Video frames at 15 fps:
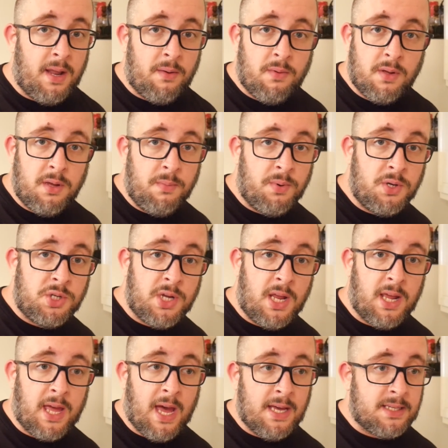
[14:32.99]
I'd really appreciate
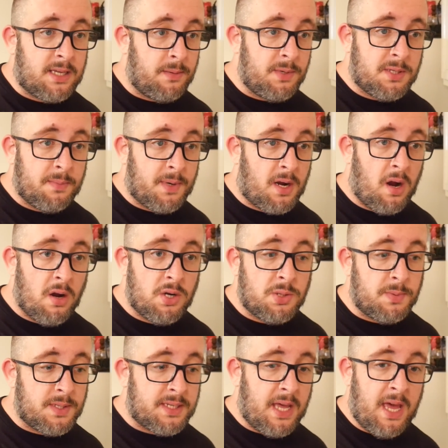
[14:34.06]
it, guys. Give me some
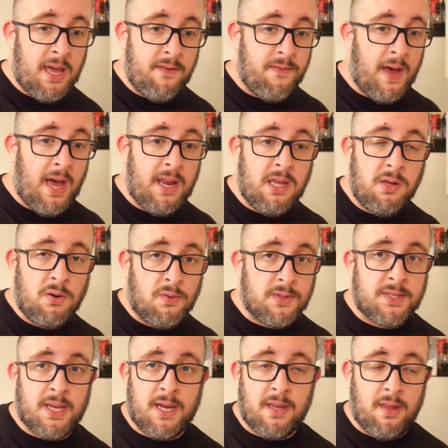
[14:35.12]
encouragement. Say, hey, fatty, you don't
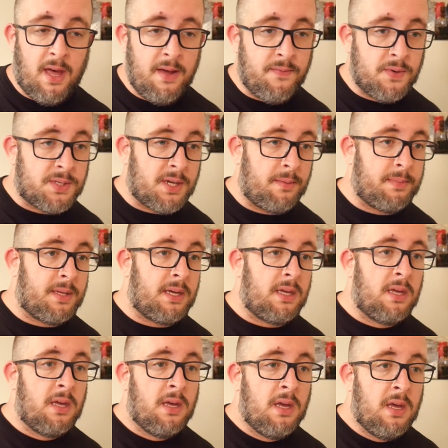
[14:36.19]
suck at life or something.
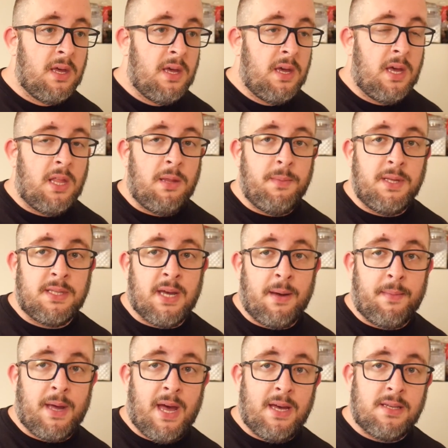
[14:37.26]
In the
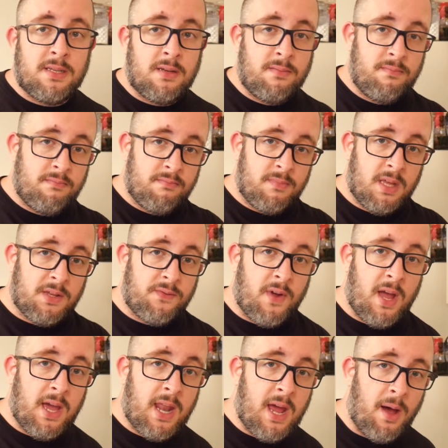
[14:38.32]
meantime, guys, thanks for
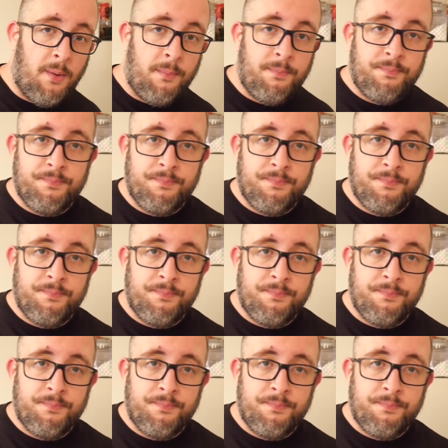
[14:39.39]
hanging out.